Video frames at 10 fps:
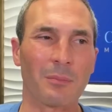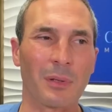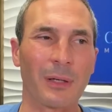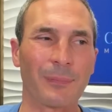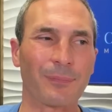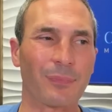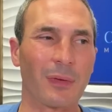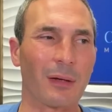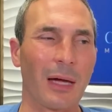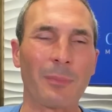but
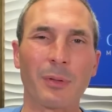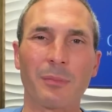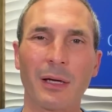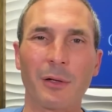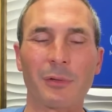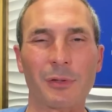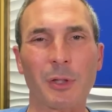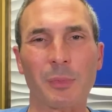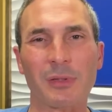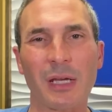I put my own
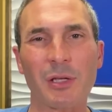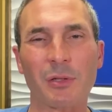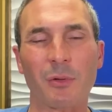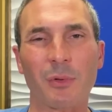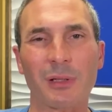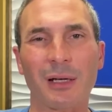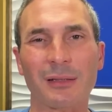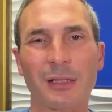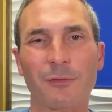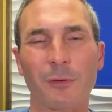interpretation on what
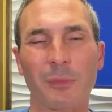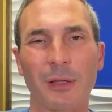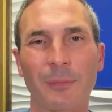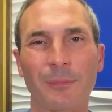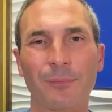God did for me.